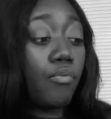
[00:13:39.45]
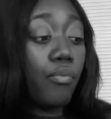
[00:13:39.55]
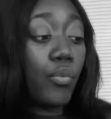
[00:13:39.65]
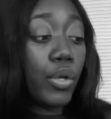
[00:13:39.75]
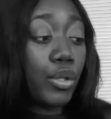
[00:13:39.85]

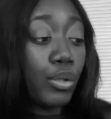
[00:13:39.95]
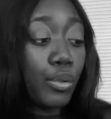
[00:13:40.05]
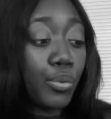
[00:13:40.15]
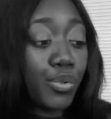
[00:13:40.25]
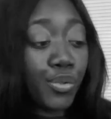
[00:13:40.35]
when
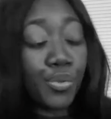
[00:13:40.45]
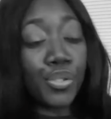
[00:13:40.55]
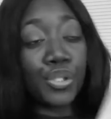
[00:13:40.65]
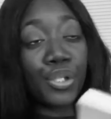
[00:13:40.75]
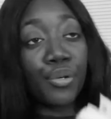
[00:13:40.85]
you choose
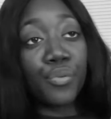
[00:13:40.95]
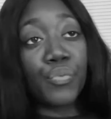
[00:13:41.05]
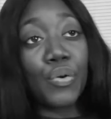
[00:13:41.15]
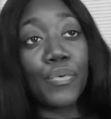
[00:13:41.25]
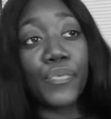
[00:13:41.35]
yourself
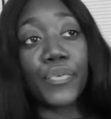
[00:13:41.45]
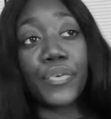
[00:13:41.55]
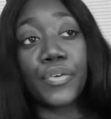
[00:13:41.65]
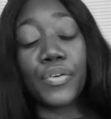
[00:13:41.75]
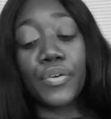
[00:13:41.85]

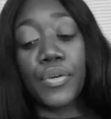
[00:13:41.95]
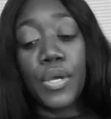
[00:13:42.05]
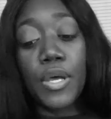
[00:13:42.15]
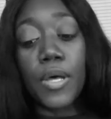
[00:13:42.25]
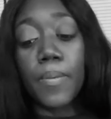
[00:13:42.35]
over
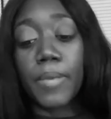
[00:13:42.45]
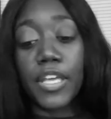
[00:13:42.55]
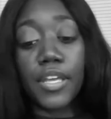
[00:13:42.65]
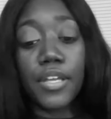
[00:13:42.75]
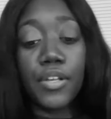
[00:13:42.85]
a
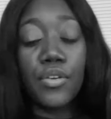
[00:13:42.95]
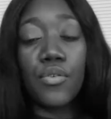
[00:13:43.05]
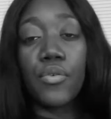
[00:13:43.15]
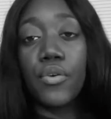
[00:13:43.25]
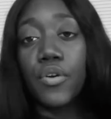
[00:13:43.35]
man
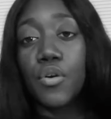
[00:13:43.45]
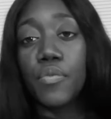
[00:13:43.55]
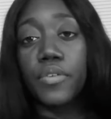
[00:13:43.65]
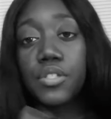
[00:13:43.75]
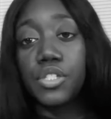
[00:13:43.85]
or
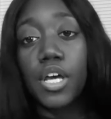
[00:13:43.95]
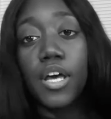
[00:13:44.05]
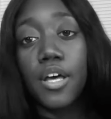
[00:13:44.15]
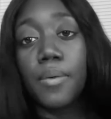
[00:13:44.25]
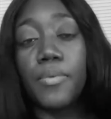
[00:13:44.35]
over a
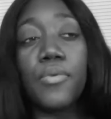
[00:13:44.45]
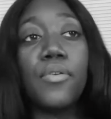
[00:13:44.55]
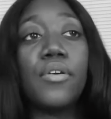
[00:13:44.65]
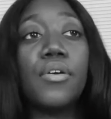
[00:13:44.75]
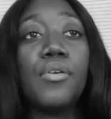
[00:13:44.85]
job,
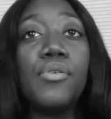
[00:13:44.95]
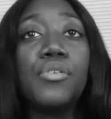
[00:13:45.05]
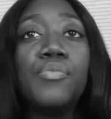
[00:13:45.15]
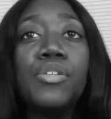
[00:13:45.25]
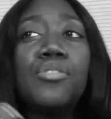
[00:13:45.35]
or
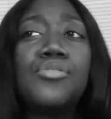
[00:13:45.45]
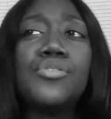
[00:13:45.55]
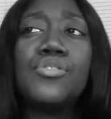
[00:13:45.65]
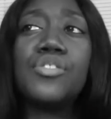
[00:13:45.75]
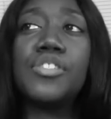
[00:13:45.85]
when you
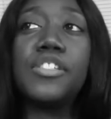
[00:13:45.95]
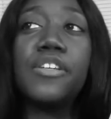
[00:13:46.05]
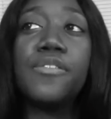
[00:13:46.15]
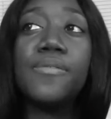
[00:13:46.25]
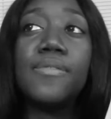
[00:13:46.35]
choose
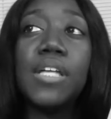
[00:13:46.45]
yourself